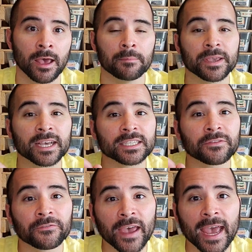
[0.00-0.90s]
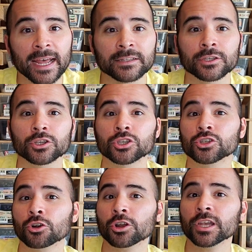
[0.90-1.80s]
Because fans
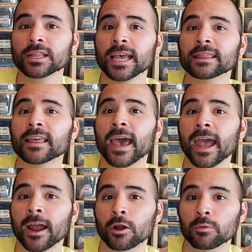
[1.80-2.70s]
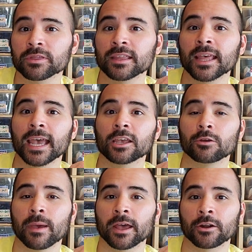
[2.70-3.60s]
circulate the air within the
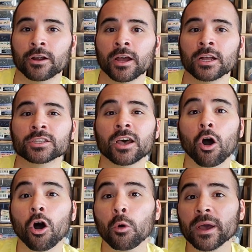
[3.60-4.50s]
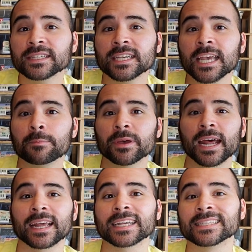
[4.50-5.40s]
incubator to always keep it
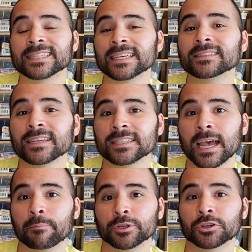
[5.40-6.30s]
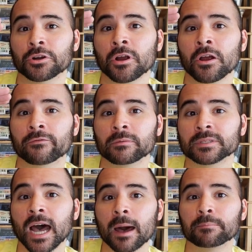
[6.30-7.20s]
at a consistent temperature from
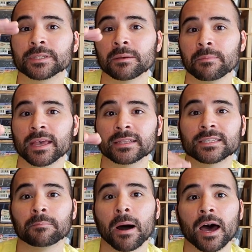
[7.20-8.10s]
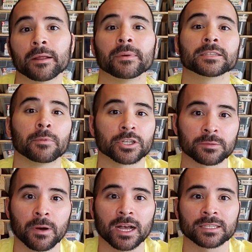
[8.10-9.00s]
top to mid to bottom as much as
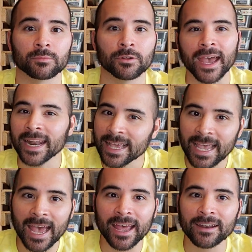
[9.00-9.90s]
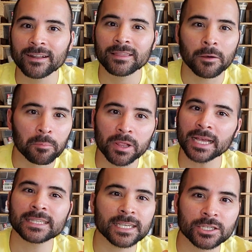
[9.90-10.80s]
possible. And again, the
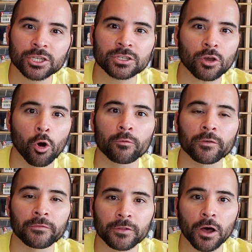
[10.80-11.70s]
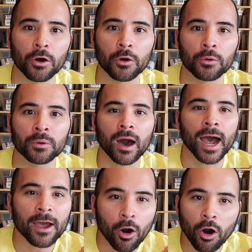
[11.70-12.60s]
blessings just overflowed.
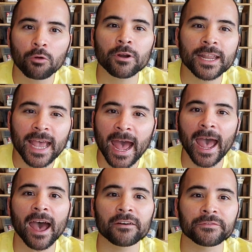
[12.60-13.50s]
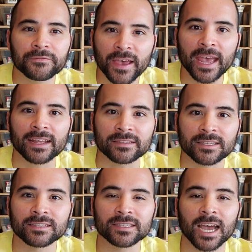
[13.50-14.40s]
I already have fans
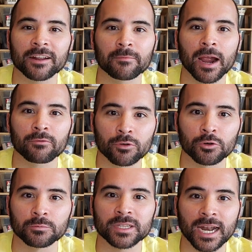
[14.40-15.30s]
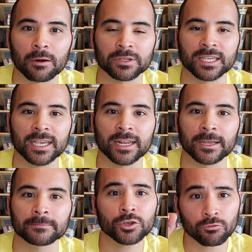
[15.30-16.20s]
inside of my rooms that I was
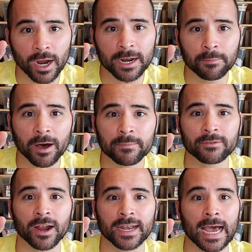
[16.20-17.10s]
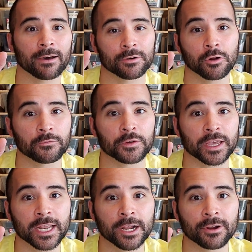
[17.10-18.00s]
heating. So right above me right now, I don't know if you
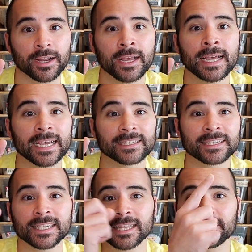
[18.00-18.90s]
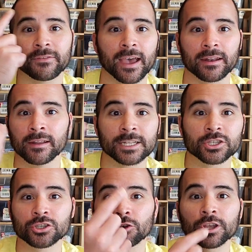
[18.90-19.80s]
can hear it, is a ceiling fan. It
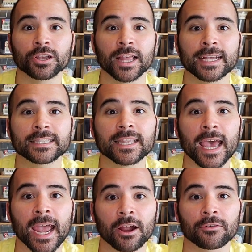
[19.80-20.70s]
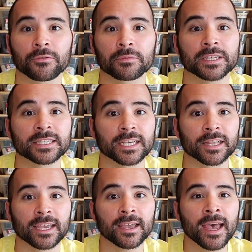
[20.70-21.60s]
circulates the air from the
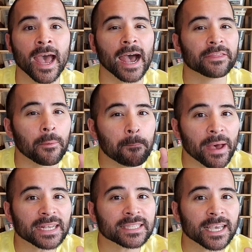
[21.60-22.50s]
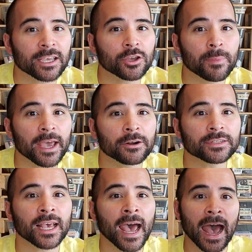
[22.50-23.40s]
ceiling, and the best
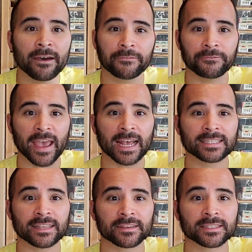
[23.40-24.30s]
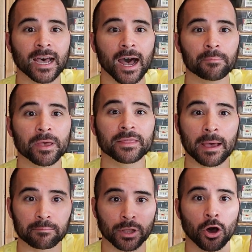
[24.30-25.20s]
incubators have fans at the top
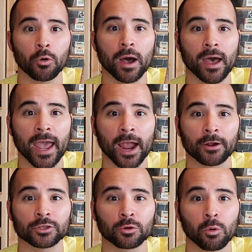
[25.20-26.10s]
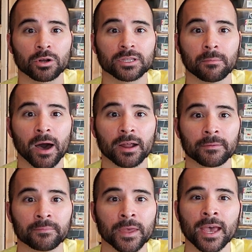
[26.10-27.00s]
that blow air towards the
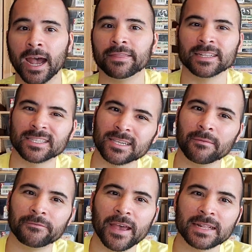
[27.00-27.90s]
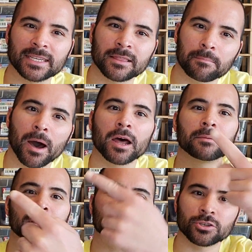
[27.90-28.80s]
bottom. And then some fans at the
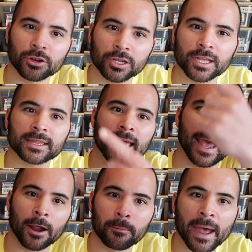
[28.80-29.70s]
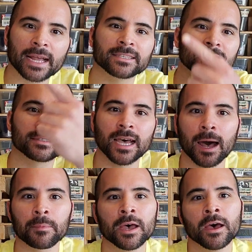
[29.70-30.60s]
bottom that circulate the air back to the top.